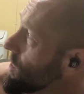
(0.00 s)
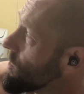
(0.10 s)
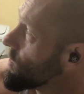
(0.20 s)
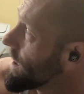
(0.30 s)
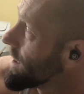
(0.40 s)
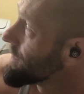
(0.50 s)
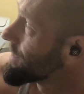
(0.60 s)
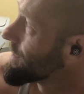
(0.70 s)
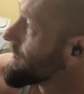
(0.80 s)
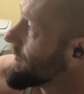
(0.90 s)

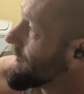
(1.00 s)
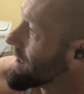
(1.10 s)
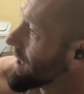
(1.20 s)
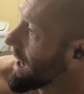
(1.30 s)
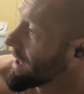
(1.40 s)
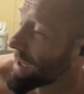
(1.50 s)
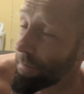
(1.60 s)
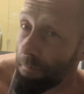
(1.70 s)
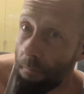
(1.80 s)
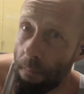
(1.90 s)
with like
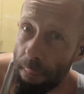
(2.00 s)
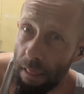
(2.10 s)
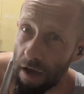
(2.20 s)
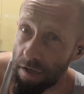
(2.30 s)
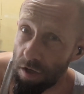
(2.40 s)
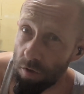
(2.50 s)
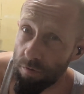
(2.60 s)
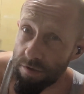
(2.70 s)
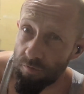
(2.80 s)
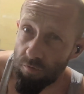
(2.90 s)
a
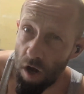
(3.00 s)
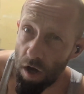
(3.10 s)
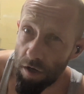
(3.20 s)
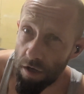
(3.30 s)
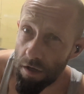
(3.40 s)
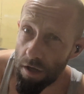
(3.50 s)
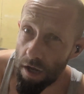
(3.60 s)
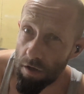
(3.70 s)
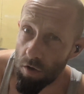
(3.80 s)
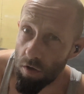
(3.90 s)
used rug
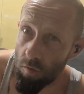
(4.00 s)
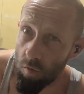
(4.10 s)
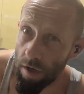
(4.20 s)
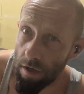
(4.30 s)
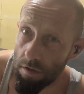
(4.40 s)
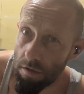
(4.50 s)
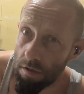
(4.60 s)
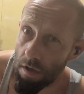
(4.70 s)
at Goodwill.